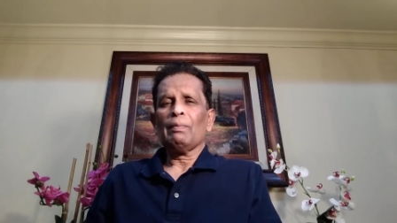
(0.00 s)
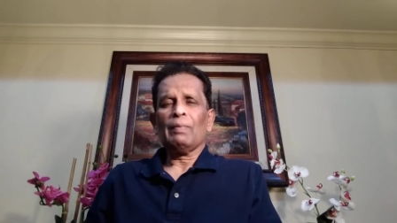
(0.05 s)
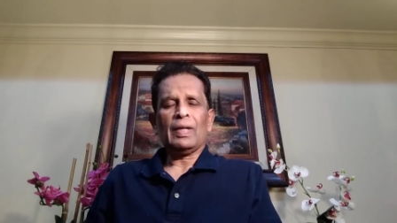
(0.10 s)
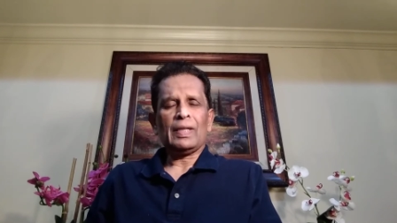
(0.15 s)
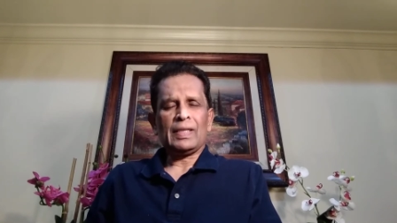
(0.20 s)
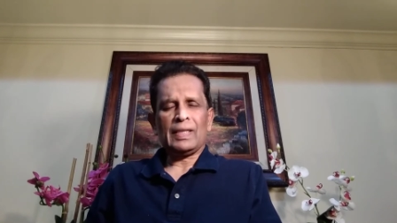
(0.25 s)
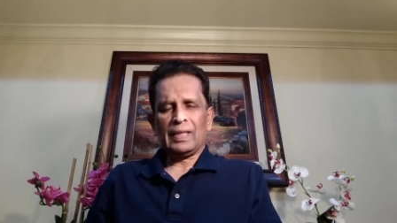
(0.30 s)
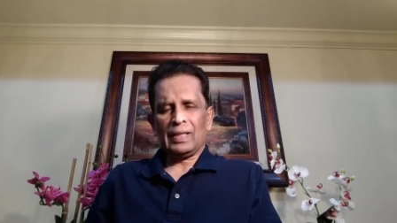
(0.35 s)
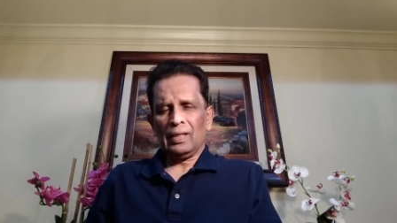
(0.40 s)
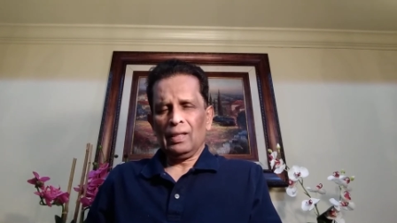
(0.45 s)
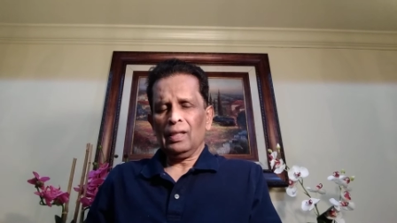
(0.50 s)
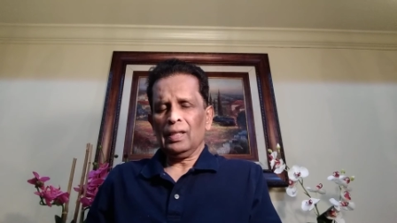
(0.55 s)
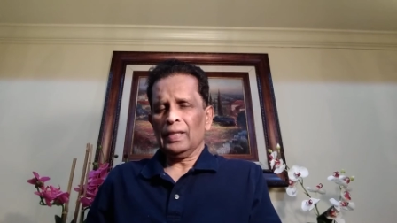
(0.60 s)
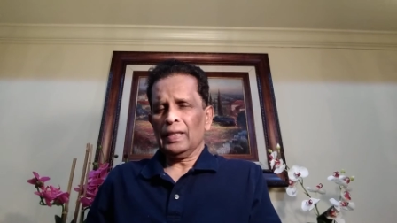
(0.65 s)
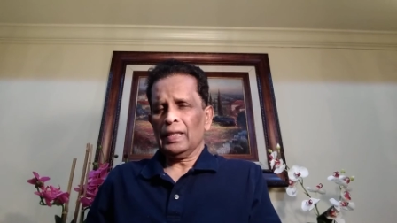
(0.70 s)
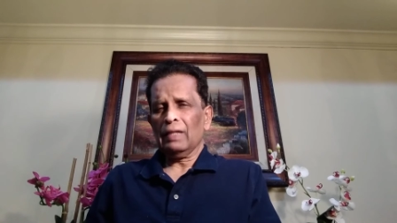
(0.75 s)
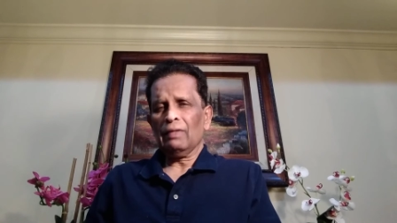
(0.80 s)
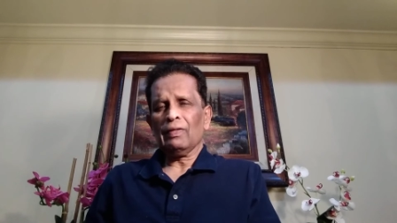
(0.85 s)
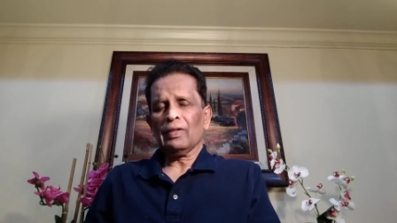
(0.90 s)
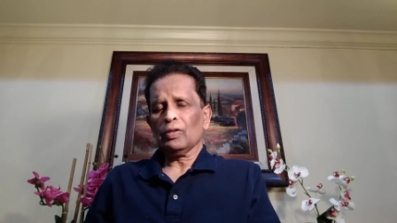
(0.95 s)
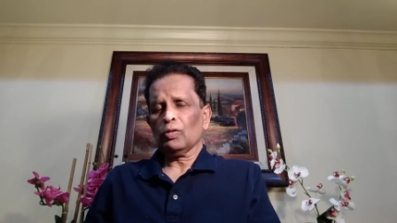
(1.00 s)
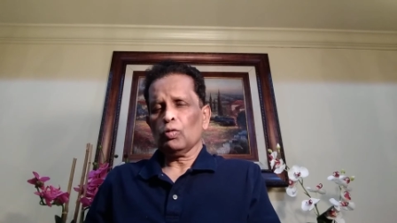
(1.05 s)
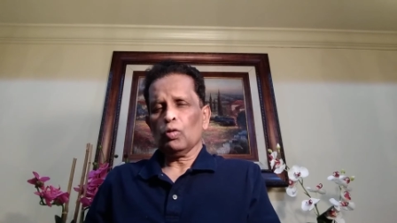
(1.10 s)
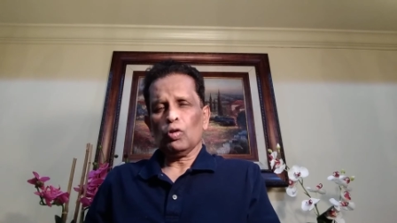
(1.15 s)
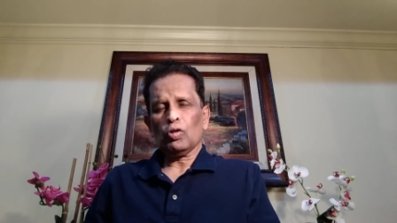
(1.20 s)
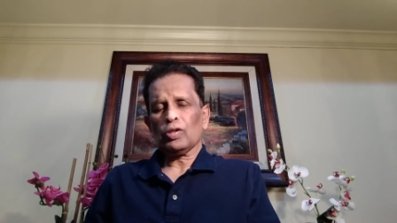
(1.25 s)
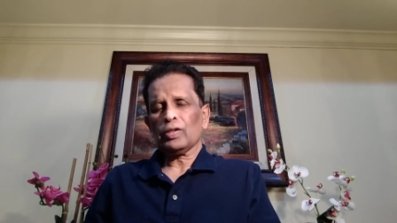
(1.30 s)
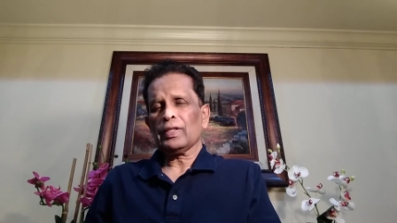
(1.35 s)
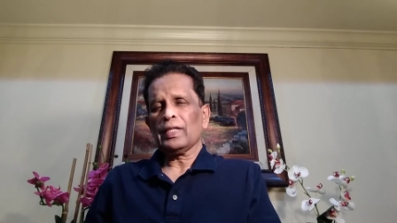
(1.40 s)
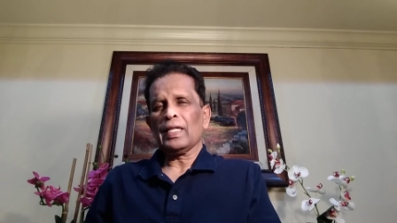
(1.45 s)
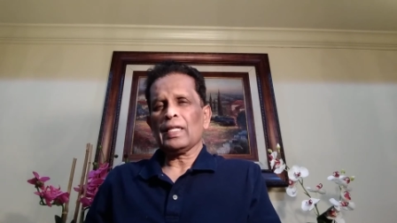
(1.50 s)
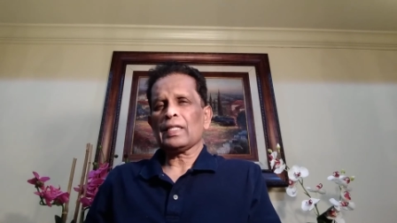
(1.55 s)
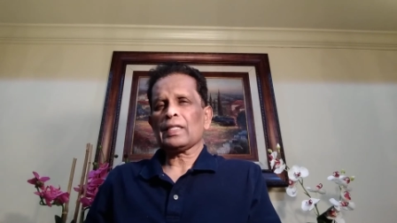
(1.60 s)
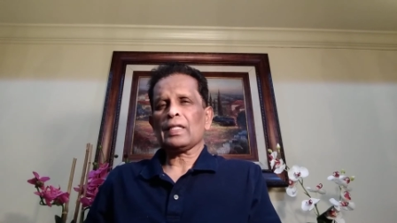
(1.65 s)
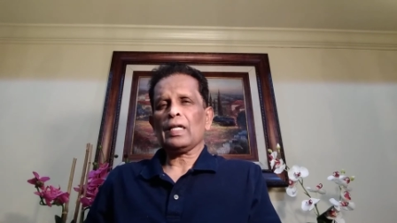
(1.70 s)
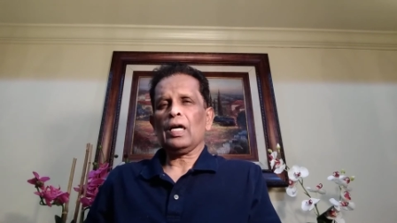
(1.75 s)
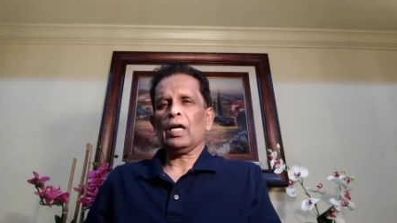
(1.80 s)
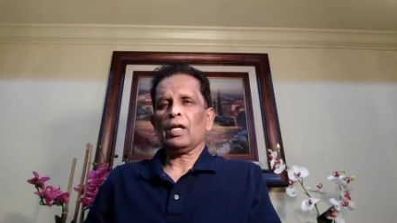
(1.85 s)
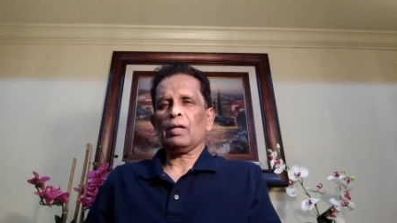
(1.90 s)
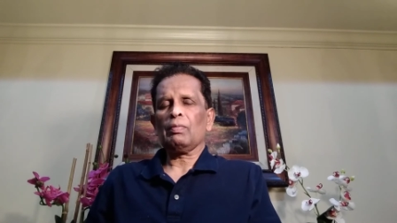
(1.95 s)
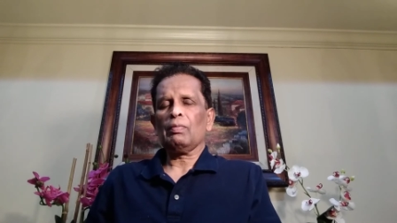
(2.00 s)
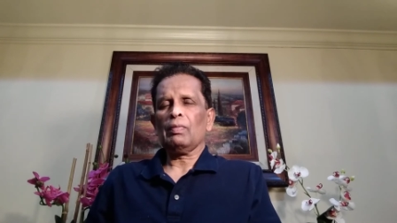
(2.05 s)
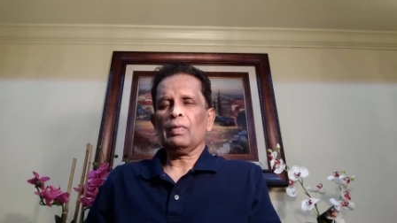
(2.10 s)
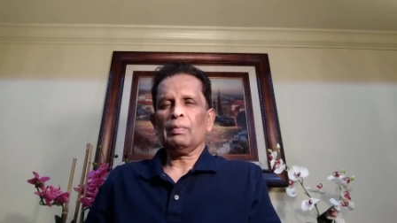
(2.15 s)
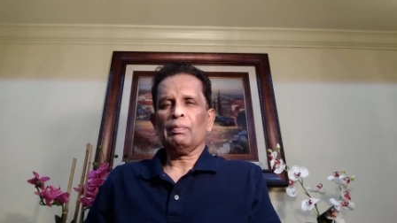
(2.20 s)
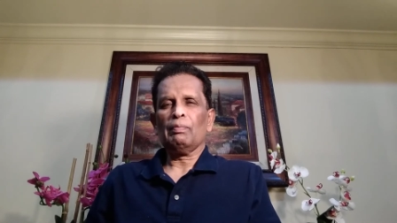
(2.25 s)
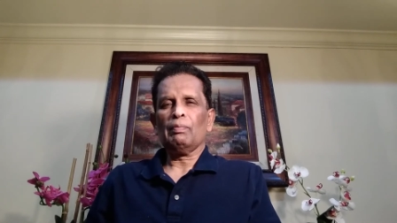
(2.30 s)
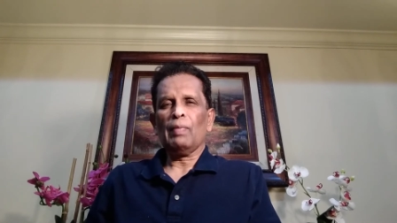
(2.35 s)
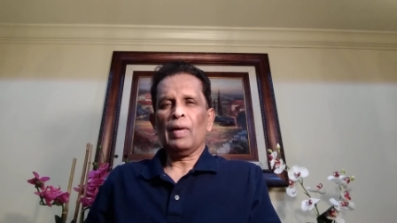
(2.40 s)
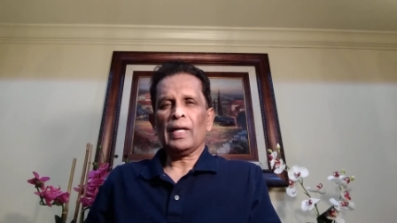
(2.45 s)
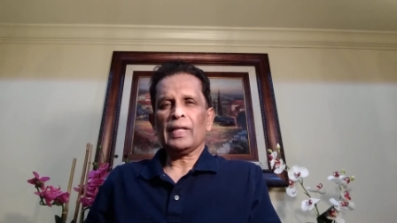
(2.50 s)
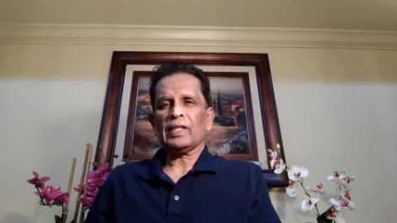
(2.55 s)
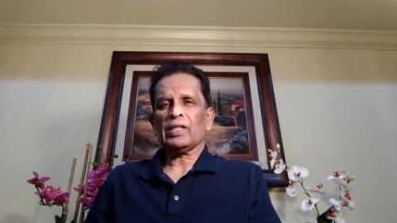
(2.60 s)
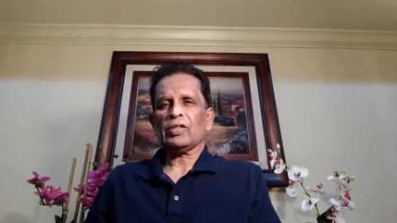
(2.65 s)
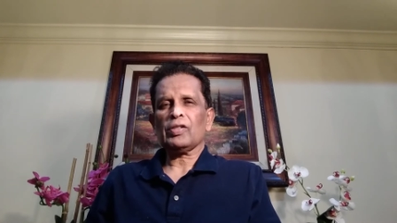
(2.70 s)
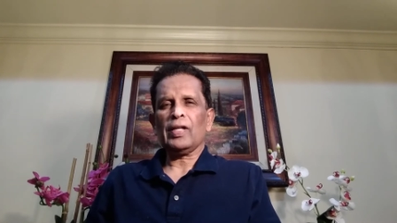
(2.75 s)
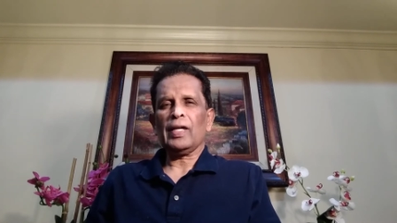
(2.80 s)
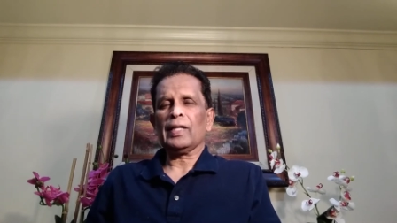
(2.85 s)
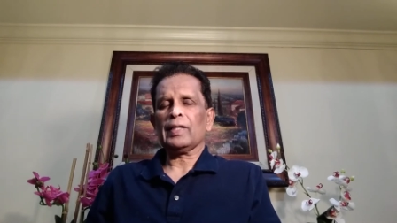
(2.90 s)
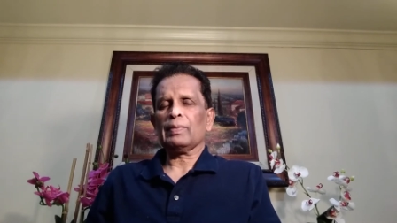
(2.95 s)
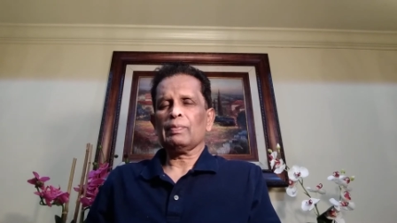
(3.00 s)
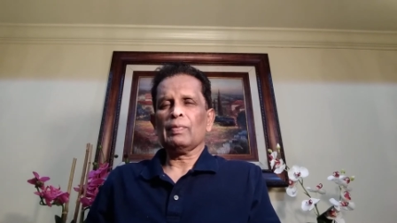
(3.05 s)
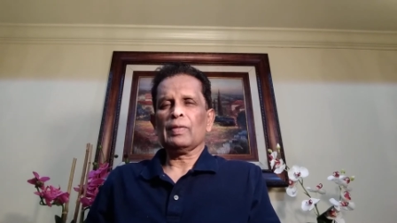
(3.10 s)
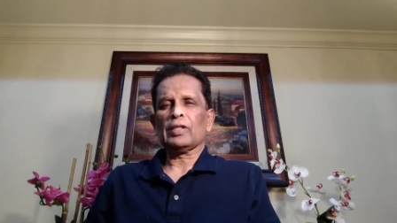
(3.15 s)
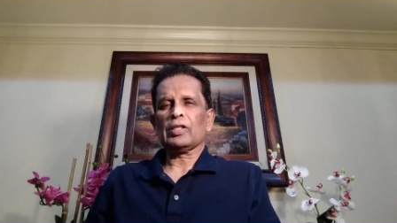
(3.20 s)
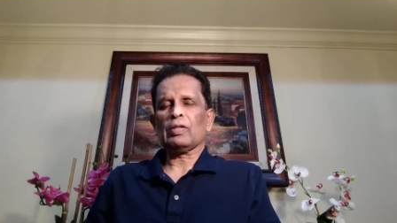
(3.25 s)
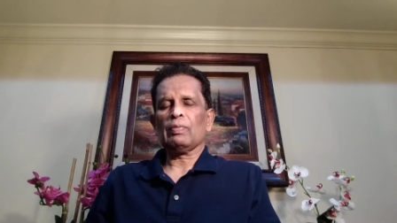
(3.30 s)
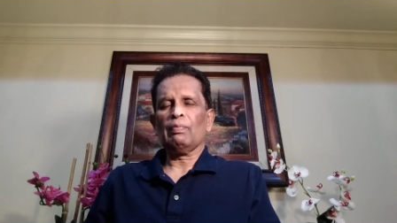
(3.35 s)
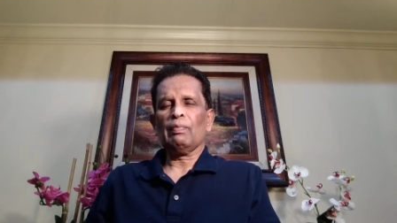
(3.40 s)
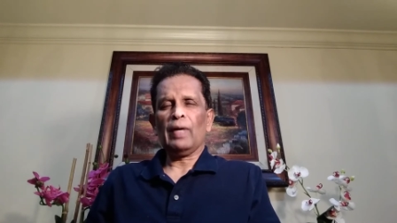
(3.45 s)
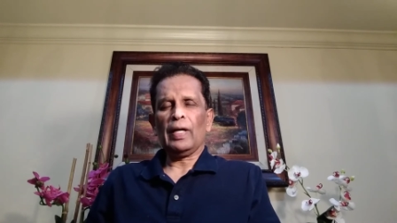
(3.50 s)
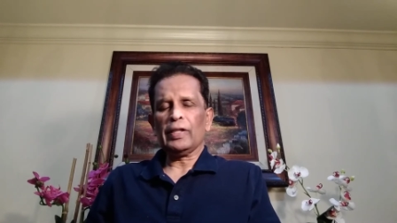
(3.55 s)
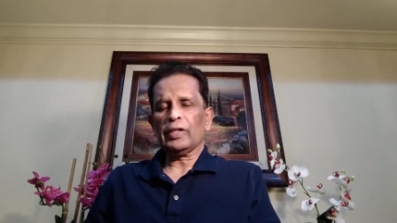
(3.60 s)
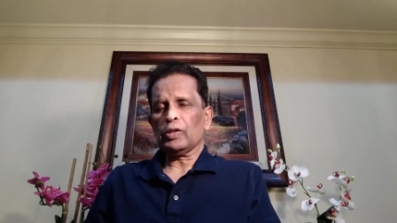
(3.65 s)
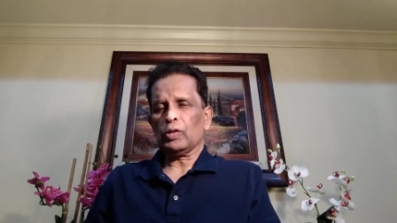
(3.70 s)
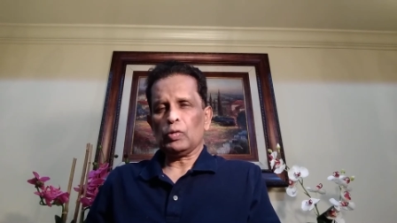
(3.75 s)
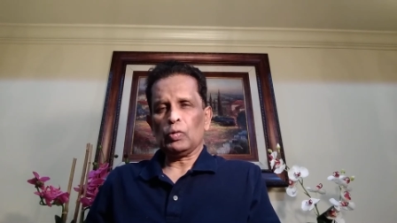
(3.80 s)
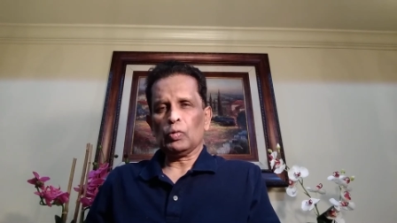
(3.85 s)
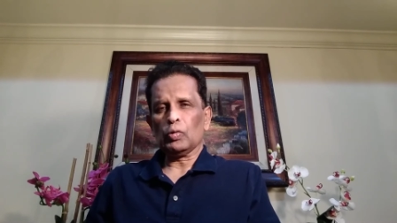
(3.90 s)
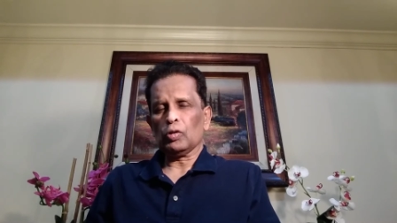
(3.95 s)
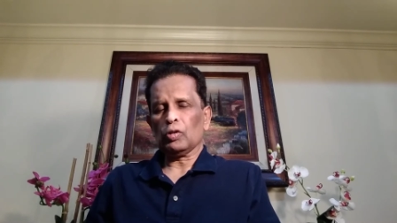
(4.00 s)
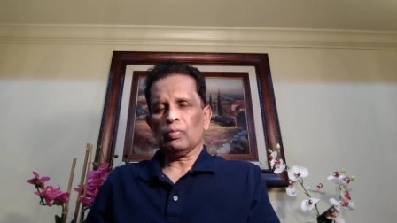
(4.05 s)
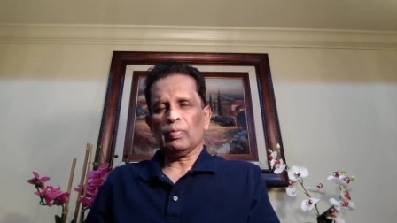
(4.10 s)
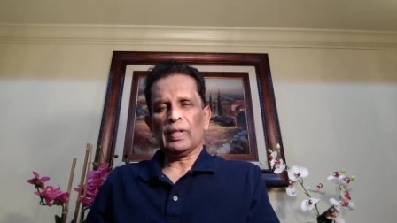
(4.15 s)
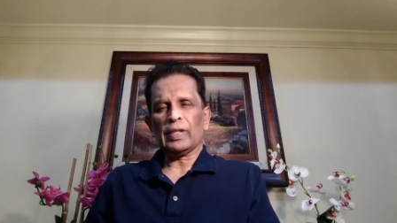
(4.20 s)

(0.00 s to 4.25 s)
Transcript: But still, even those things are my statements, my truth,